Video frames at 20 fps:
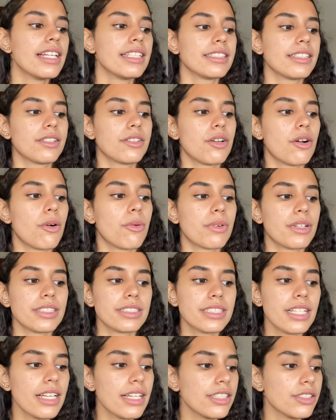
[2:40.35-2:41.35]
They go on a
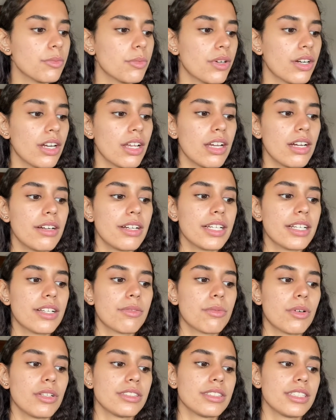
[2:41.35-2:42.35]
date where Eric
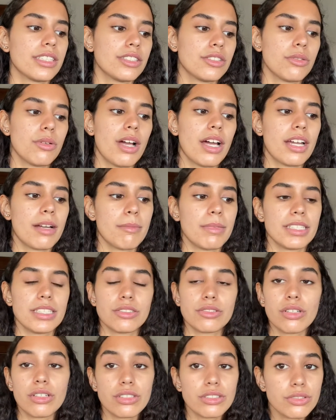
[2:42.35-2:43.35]
runs into Adam at the
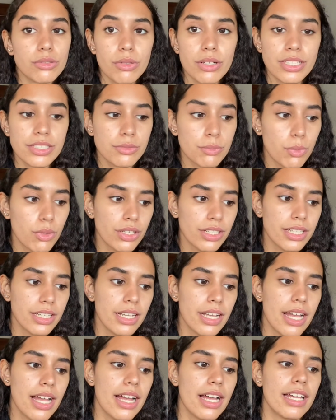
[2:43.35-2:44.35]
drugstore he's working
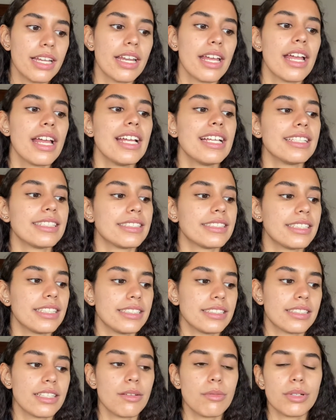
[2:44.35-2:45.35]
at,
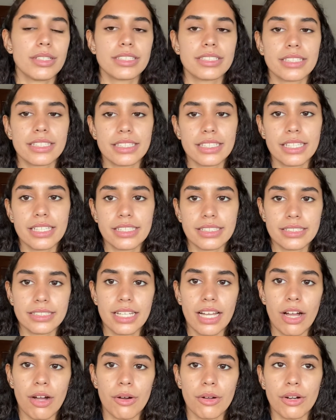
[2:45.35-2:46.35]
since he was kicked
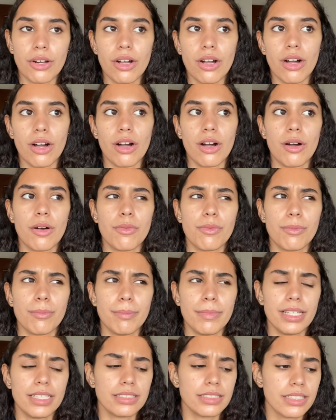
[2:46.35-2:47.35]
out of
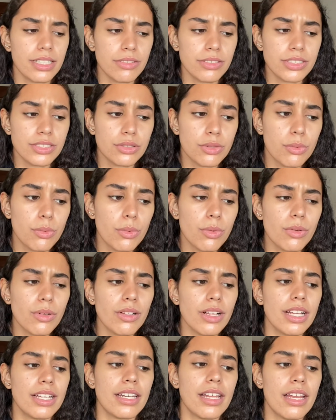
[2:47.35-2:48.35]
military school,
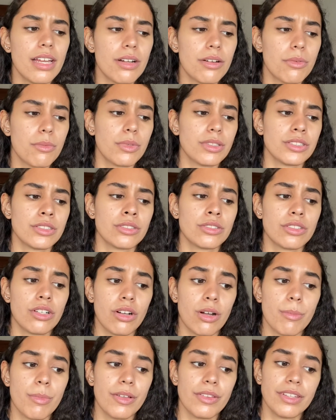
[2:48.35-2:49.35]
and Eric wants to
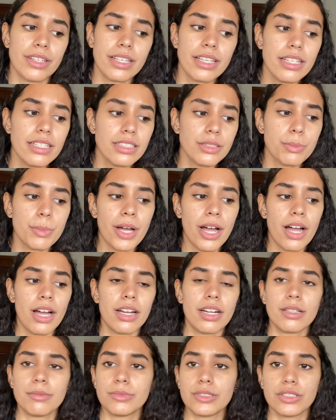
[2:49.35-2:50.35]
talk about the kiss, but
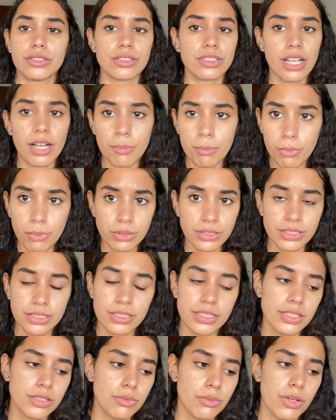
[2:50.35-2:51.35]
Adam just avoids the
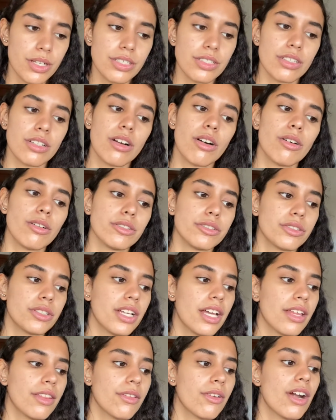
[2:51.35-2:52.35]
situation
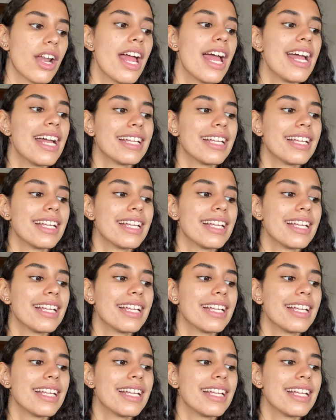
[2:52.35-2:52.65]
altogether.